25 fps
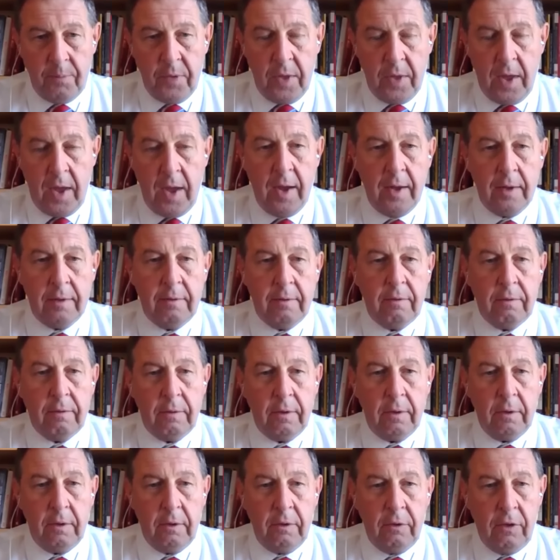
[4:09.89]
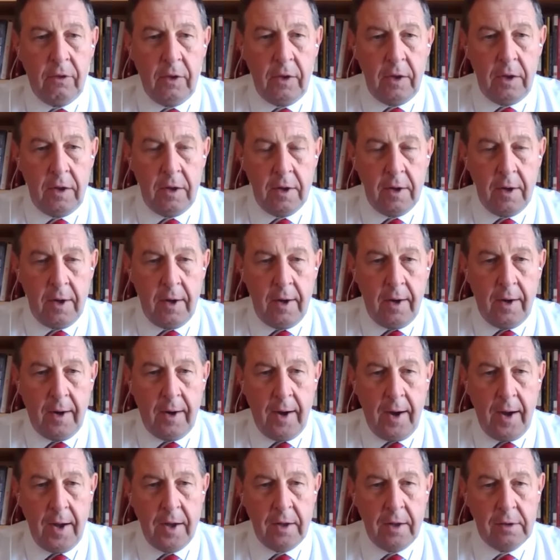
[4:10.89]
had the
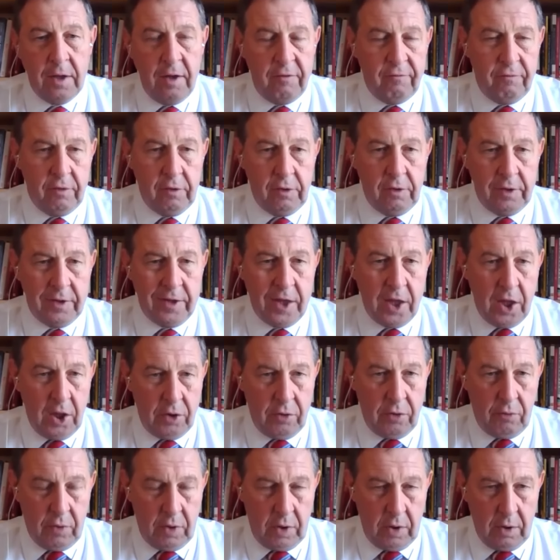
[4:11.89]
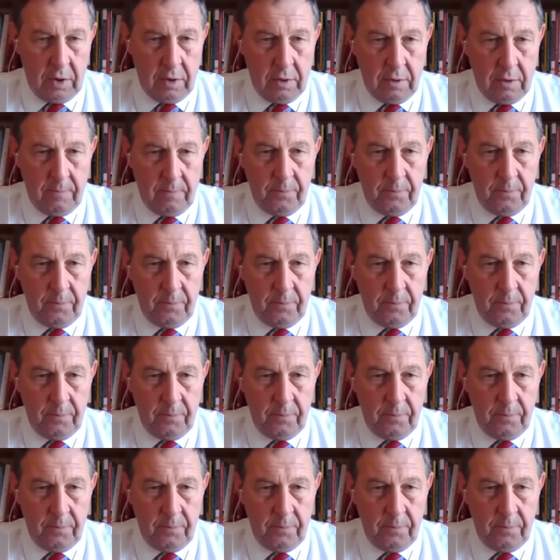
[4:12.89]
high-level gathering